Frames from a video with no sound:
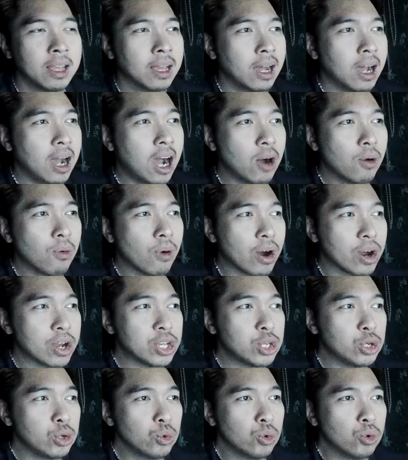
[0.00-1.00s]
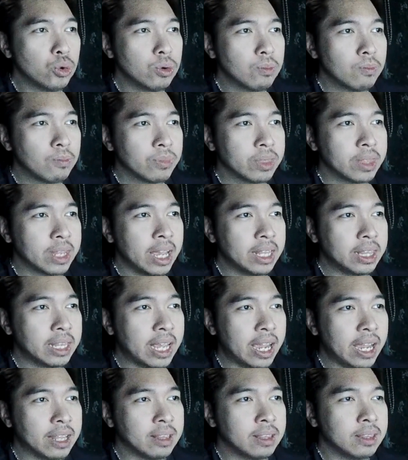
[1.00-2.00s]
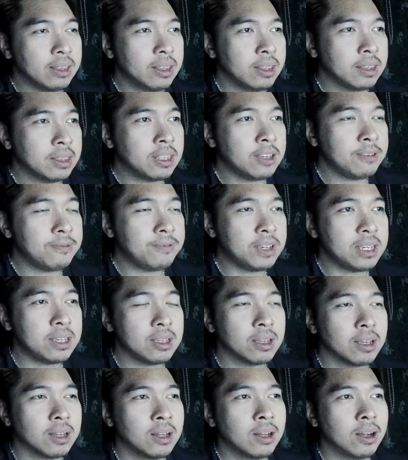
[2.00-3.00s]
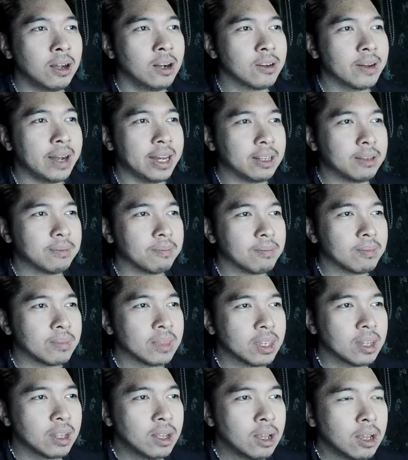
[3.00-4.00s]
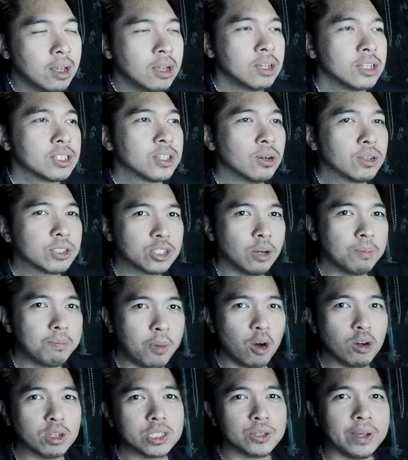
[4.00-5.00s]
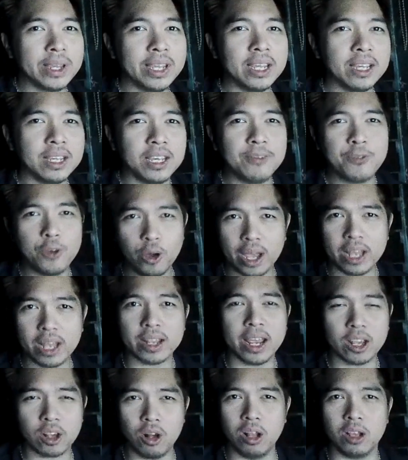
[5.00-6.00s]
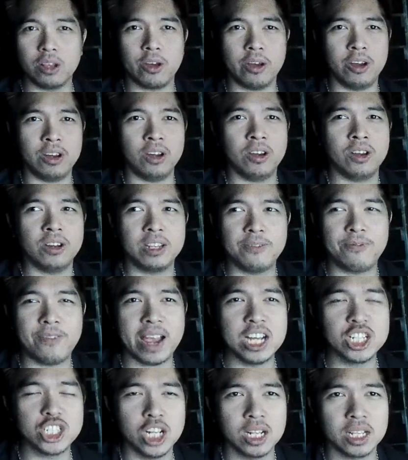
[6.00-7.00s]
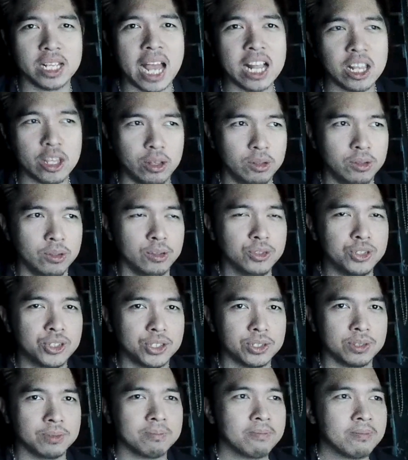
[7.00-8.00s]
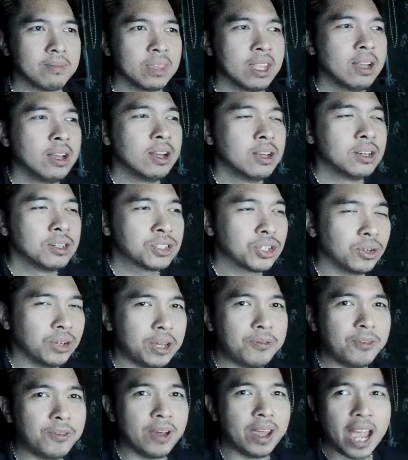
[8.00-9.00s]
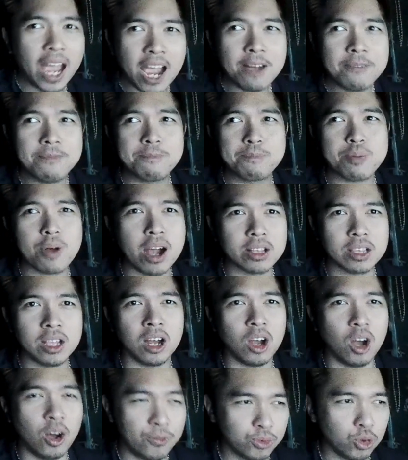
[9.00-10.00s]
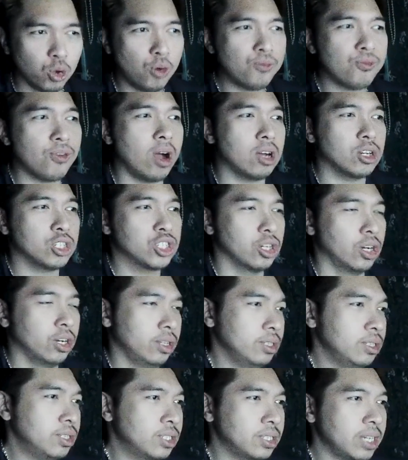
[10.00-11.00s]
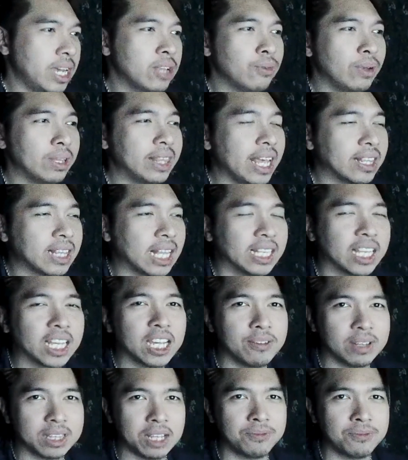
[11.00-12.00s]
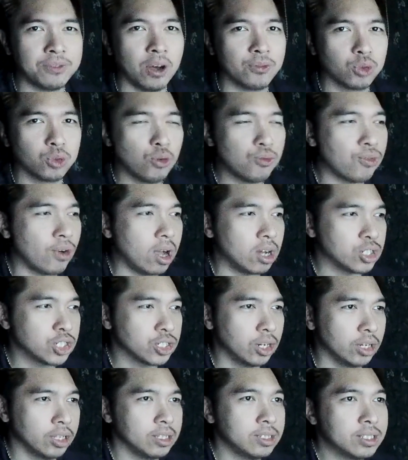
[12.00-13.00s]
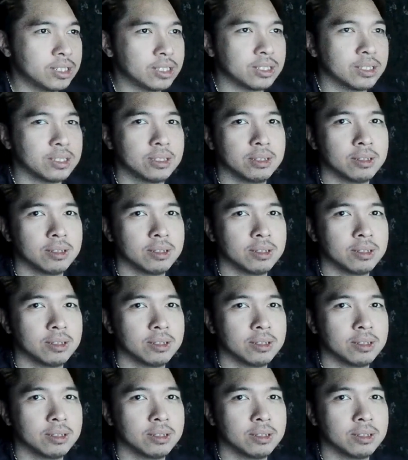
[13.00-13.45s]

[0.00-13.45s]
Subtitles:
our u and then dv. All right. So suppose if you can recall your differential calculus, so if we have product of two functions and we take the derivative of two functions,